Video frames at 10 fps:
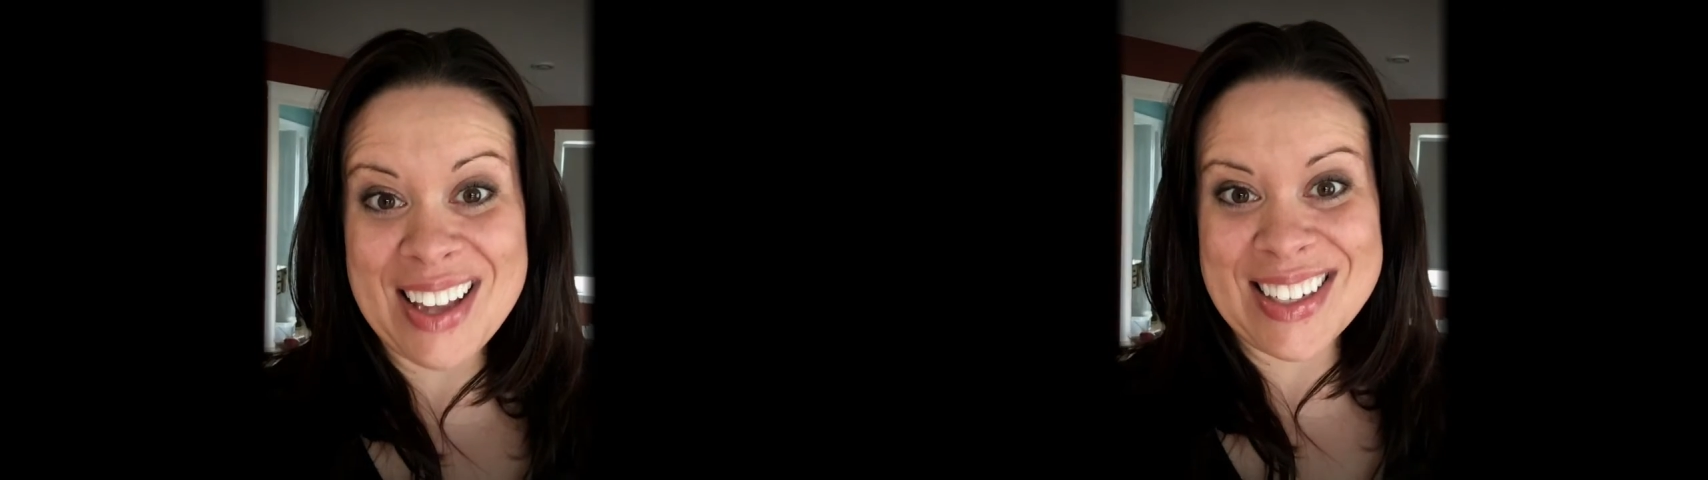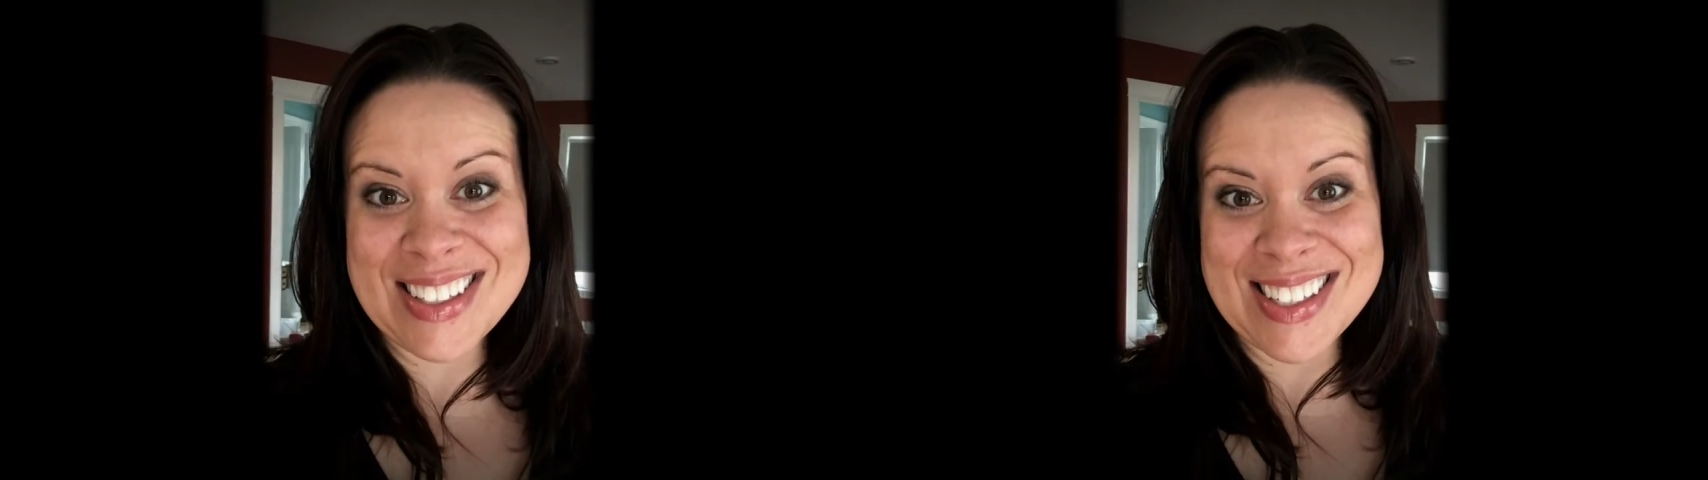
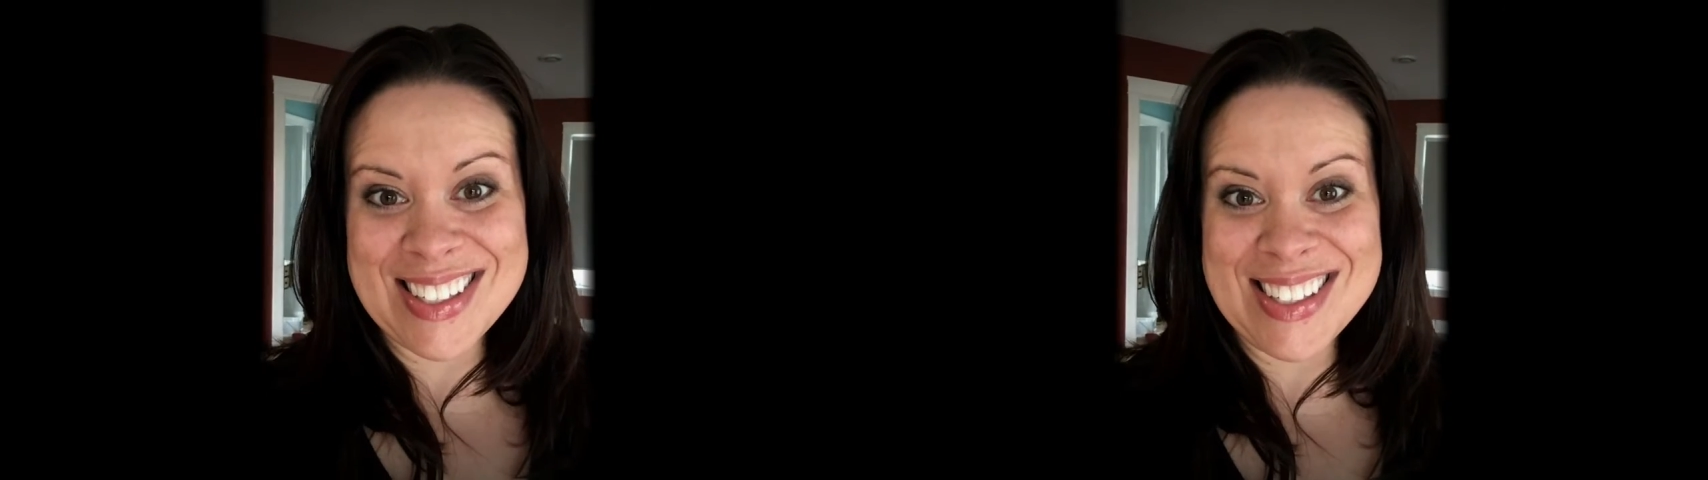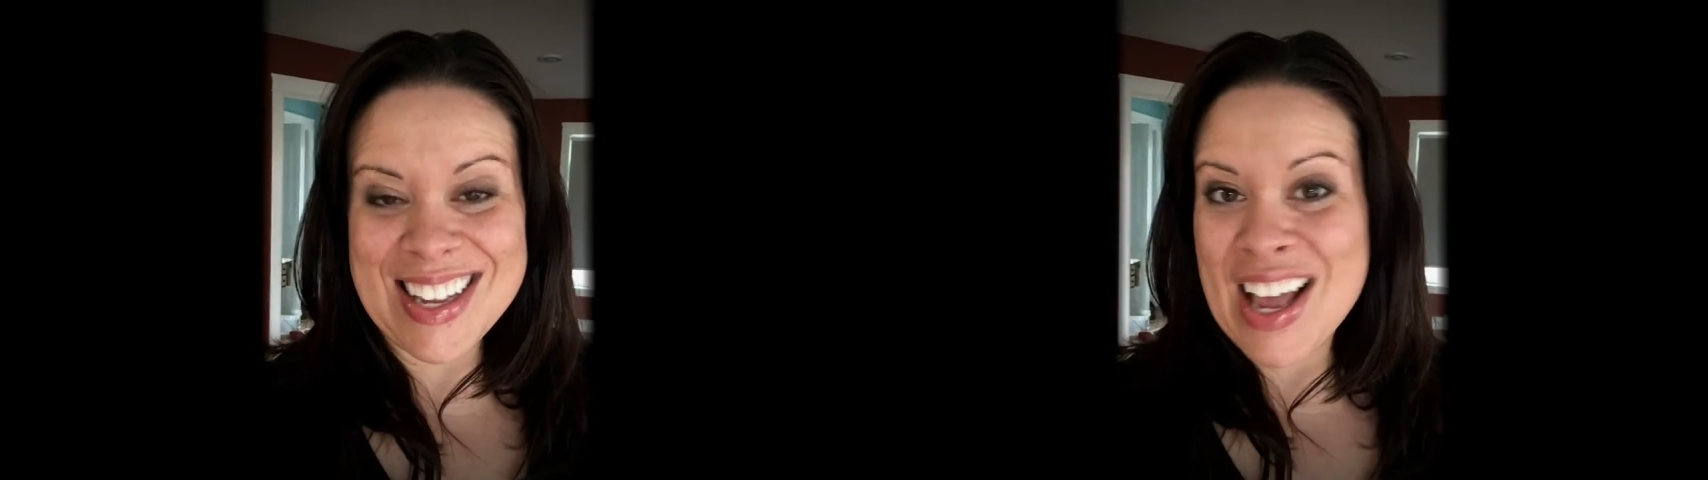And he
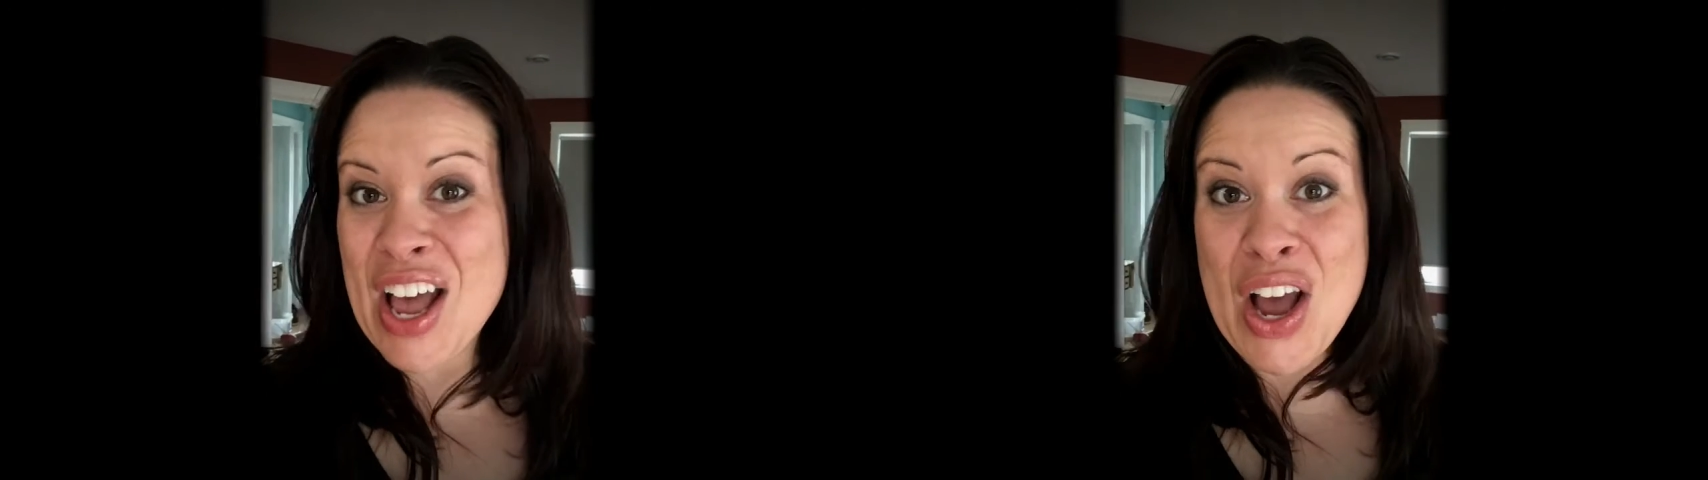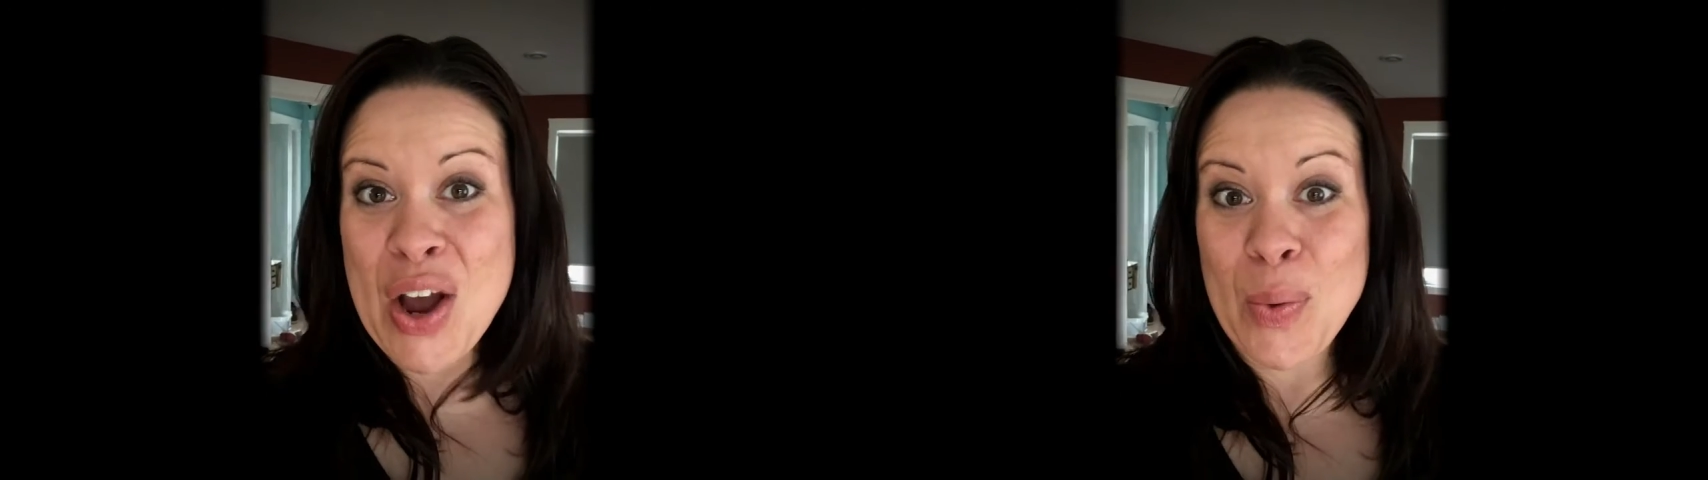says,
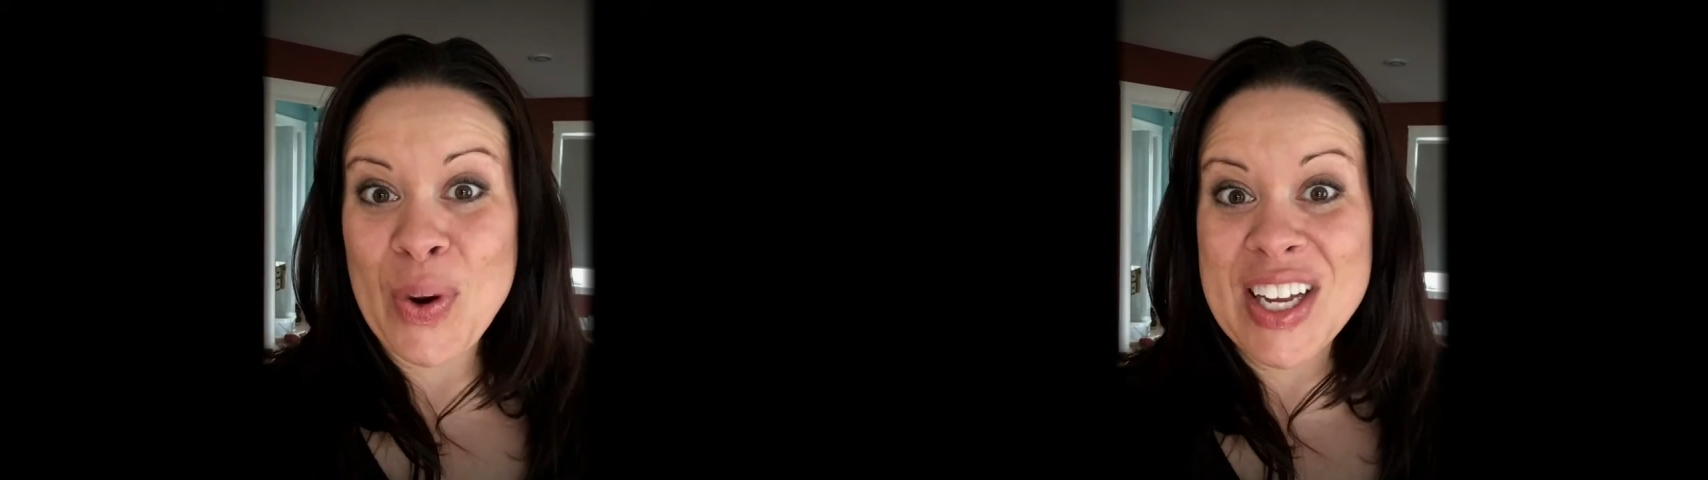we're